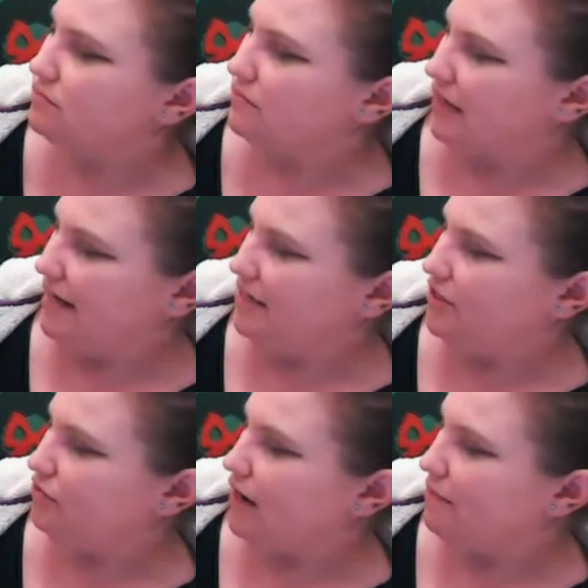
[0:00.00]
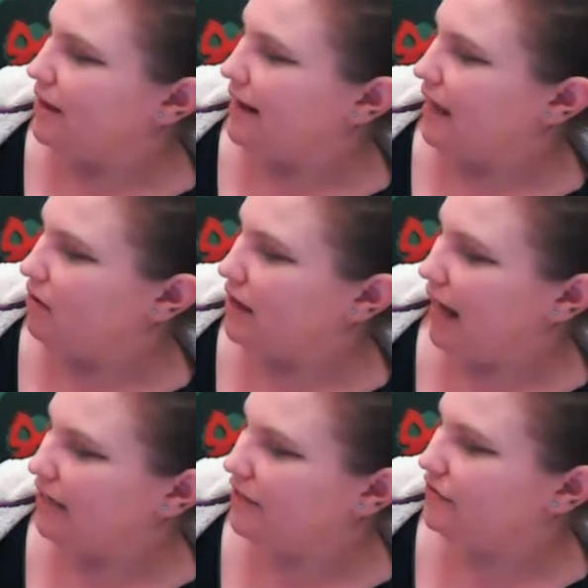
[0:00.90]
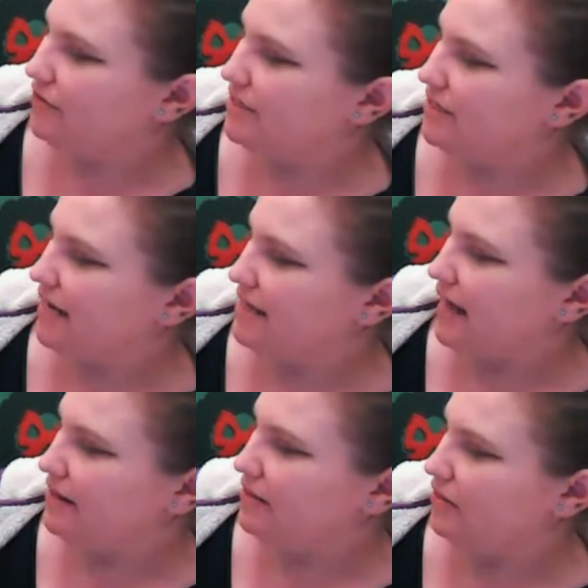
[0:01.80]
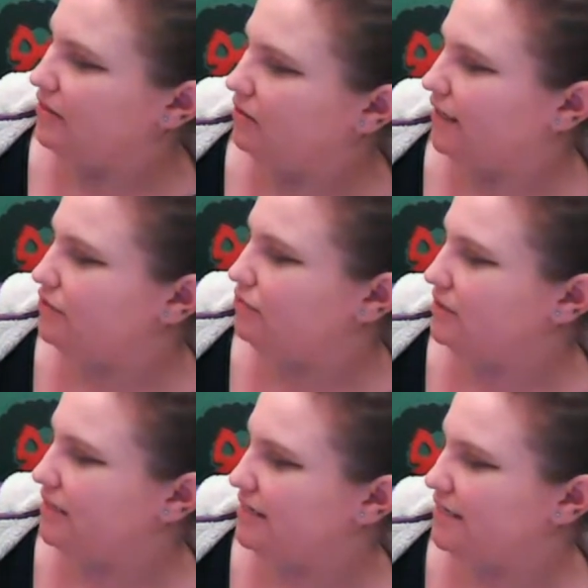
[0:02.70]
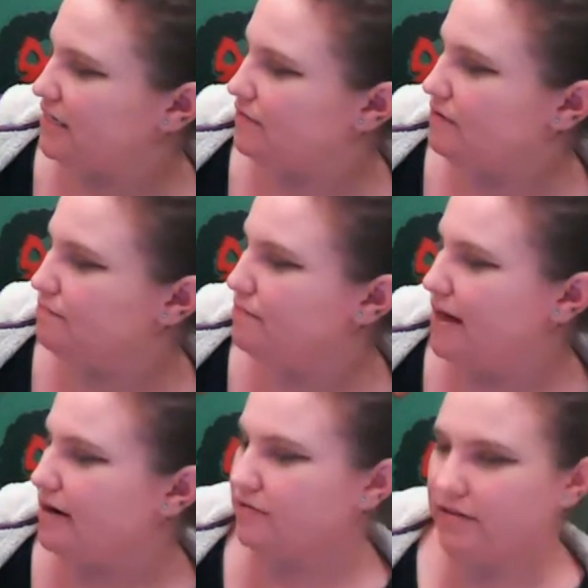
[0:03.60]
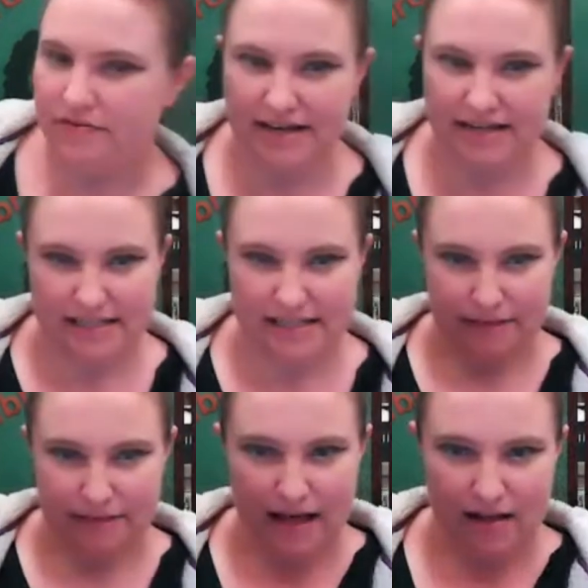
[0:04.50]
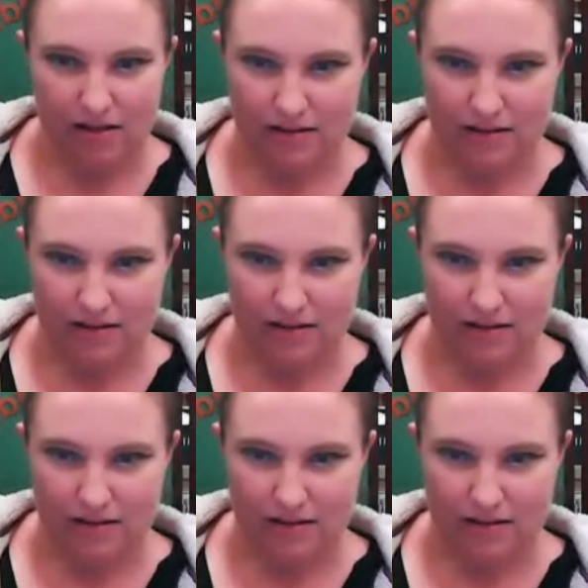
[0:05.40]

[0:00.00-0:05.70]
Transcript: Thank you, Rabbi. How kind of you to say that. The latkes will taste even better than they smell.